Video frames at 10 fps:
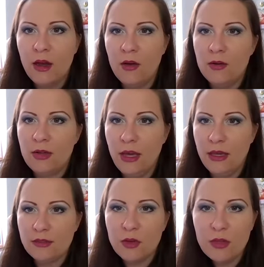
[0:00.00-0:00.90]

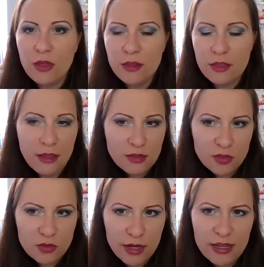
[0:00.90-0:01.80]
Okay, so that's
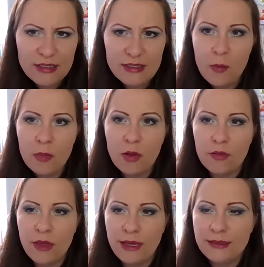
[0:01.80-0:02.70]
a great example
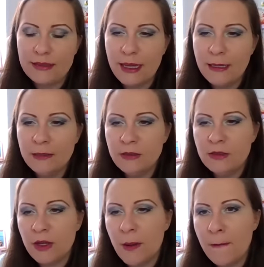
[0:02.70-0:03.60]
of that. And